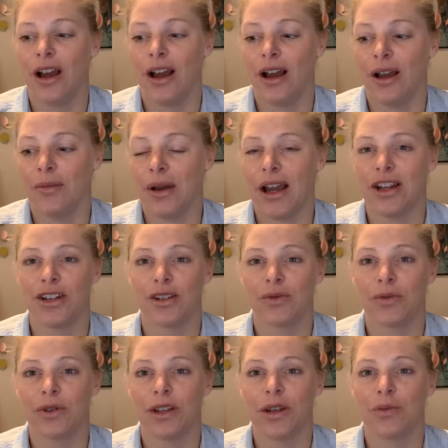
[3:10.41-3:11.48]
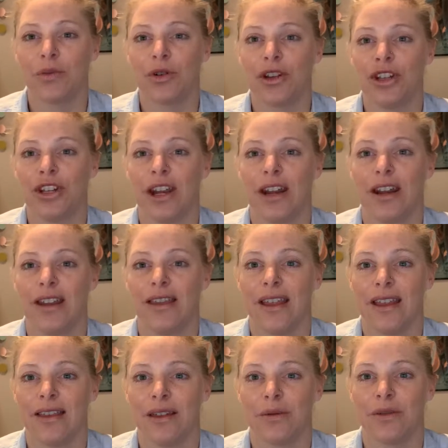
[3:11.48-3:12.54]
I just really appreciated
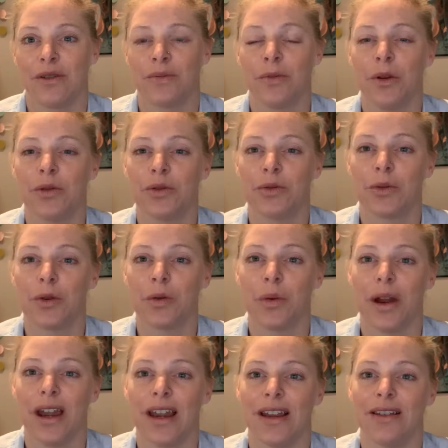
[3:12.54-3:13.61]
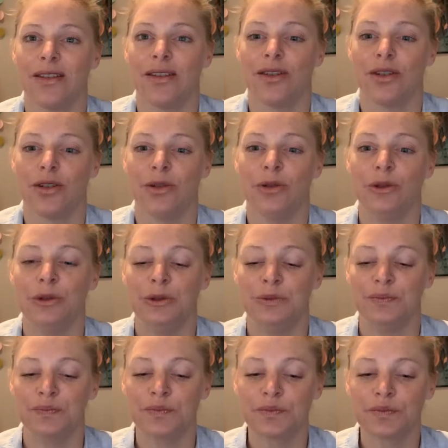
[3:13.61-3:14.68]
that there was multiple ways to